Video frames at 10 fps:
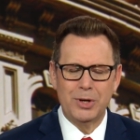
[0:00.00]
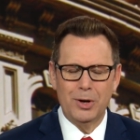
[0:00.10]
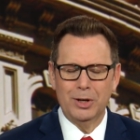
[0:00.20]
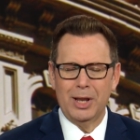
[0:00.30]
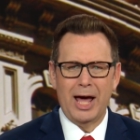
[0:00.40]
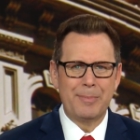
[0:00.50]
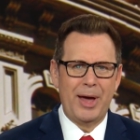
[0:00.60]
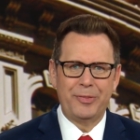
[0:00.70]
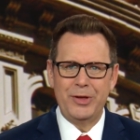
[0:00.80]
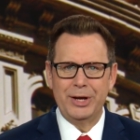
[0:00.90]
We talk a lot
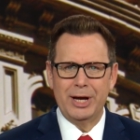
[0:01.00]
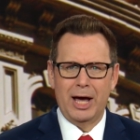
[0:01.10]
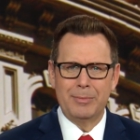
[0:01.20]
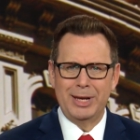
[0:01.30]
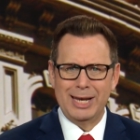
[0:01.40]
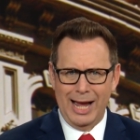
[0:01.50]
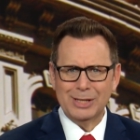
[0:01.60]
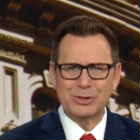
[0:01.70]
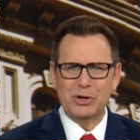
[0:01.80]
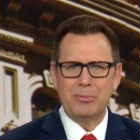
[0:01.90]
about the economy,
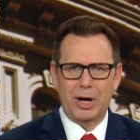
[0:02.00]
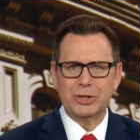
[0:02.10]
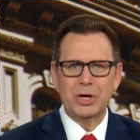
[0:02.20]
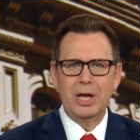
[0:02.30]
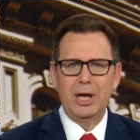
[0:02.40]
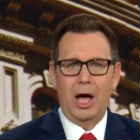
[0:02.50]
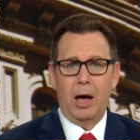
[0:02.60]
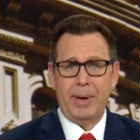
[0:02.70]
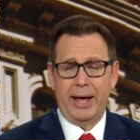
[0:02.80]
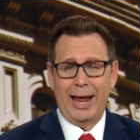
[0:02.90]
not so much
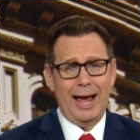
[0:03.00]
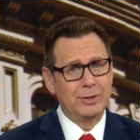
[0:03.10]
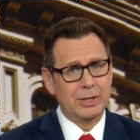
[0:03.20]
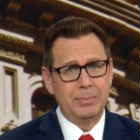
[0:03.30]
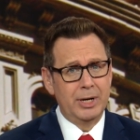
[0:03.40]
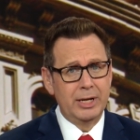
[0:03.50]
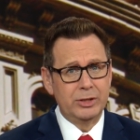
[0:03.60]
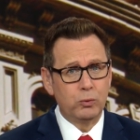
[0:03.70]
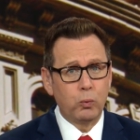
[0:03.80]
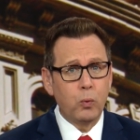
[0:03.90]
about housing, but
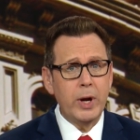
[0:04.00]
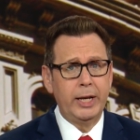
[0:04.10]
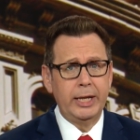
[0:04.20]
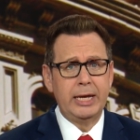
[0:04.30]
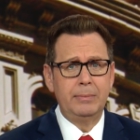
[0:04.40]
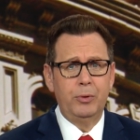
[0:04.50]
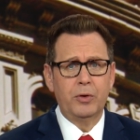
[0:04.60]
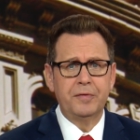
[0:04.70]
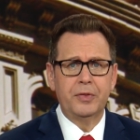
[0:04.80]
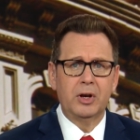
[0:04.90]
it's really
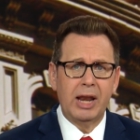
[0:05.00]
important.